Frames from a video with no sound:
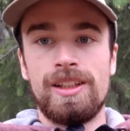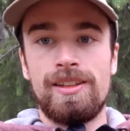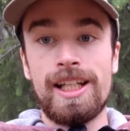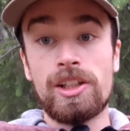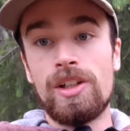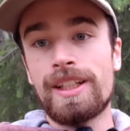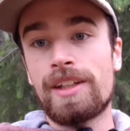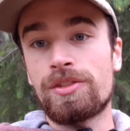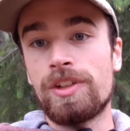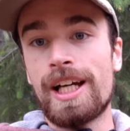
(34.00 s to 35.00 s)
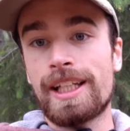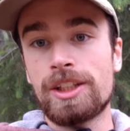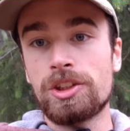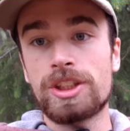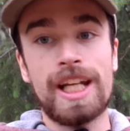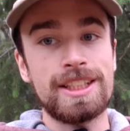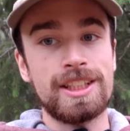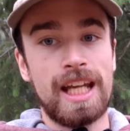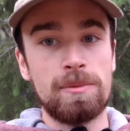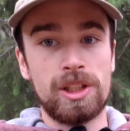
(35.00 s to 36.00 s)
Like all the other flycatchers, and as
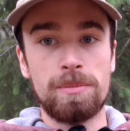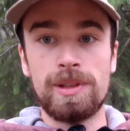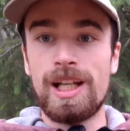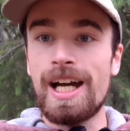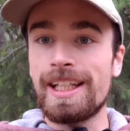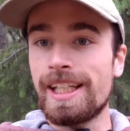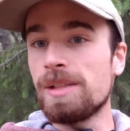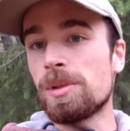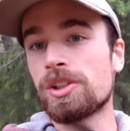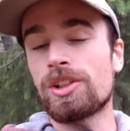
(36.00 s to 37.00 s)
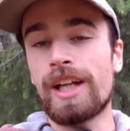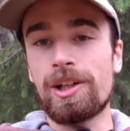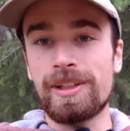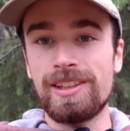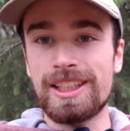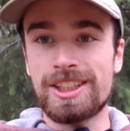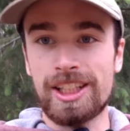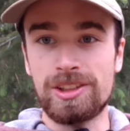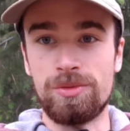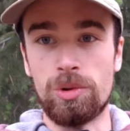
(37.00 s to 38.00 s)
the name would imply, kingbirds are aerial
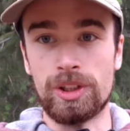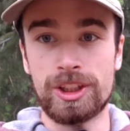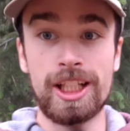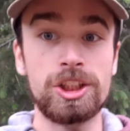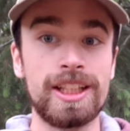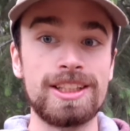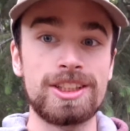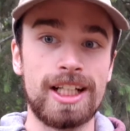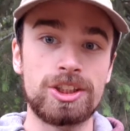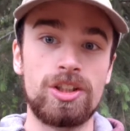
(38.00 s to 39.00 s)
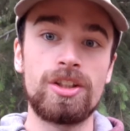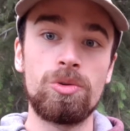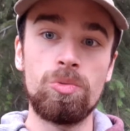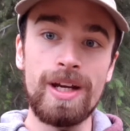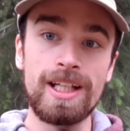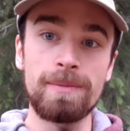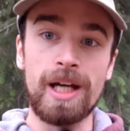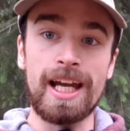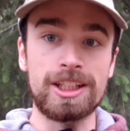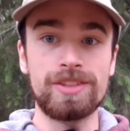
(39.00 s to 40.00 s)
insectivores, catching insects on the wing
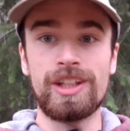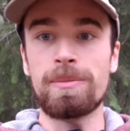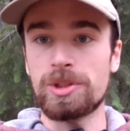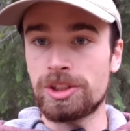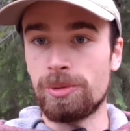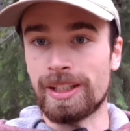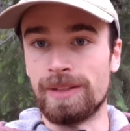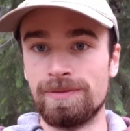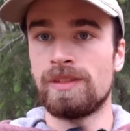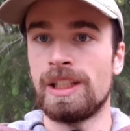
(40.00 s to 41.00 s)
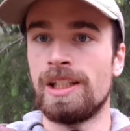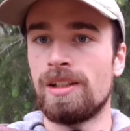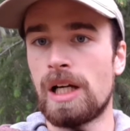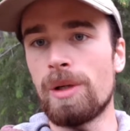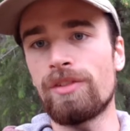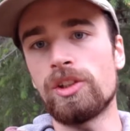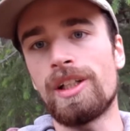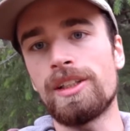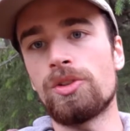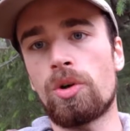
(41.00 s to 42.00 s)
by actively pursuing them. However,
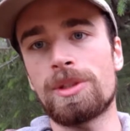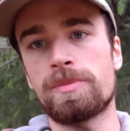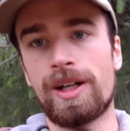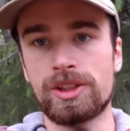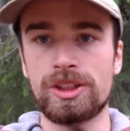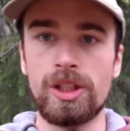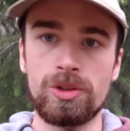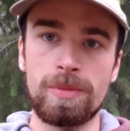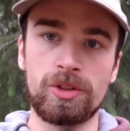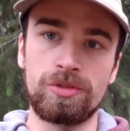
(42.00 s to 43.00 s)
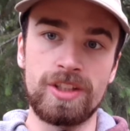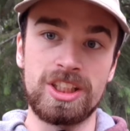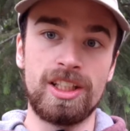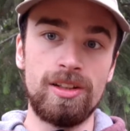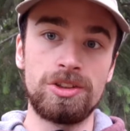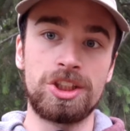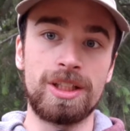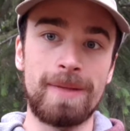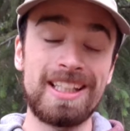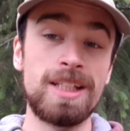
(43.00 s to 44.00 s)
not an enormous amount is known about their
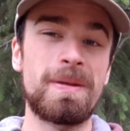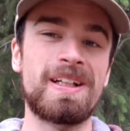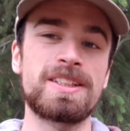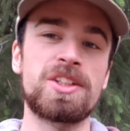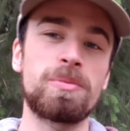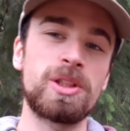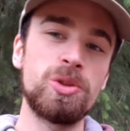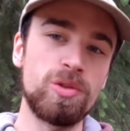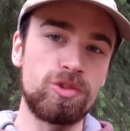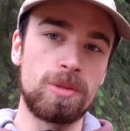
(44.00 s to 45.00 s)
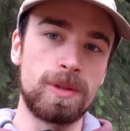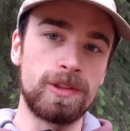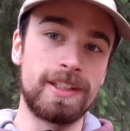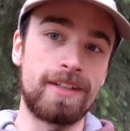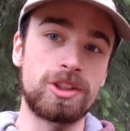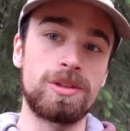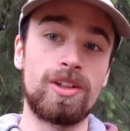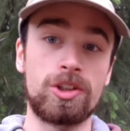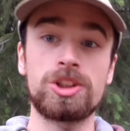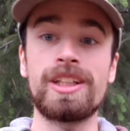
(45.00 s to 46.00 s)
physiology, mainly because they're maneuverable enough to
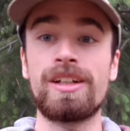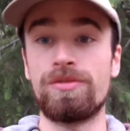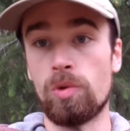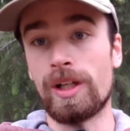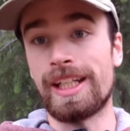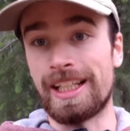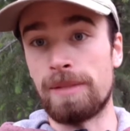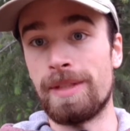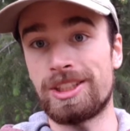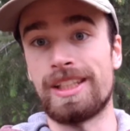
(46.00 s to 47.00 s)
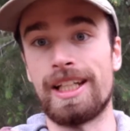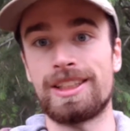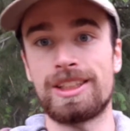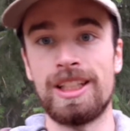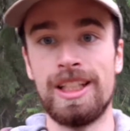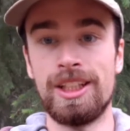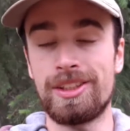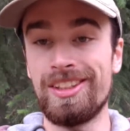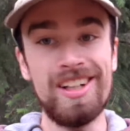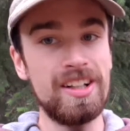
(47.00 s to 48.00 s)
largely avoid any mist nets.
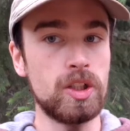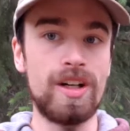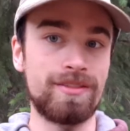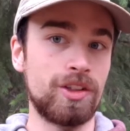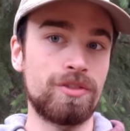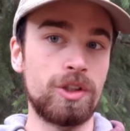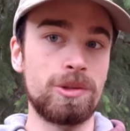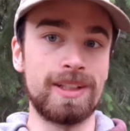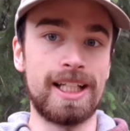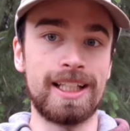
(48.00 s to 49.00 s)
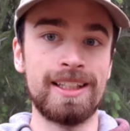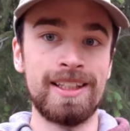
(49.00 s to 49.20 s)
So they're not caught very frequently.